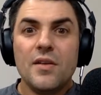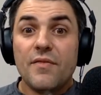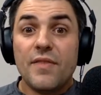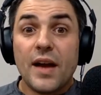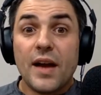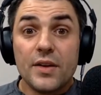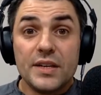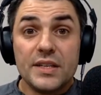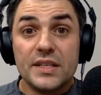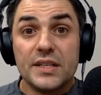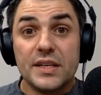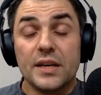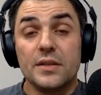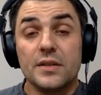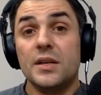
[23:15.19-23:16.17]
Very
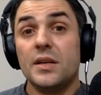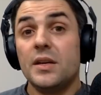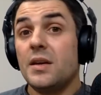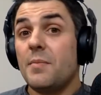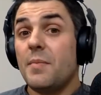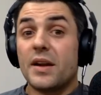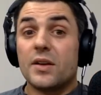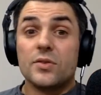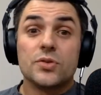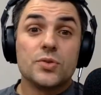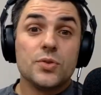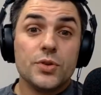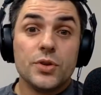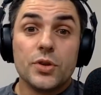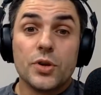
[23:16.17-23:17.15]
detailed. Medical school you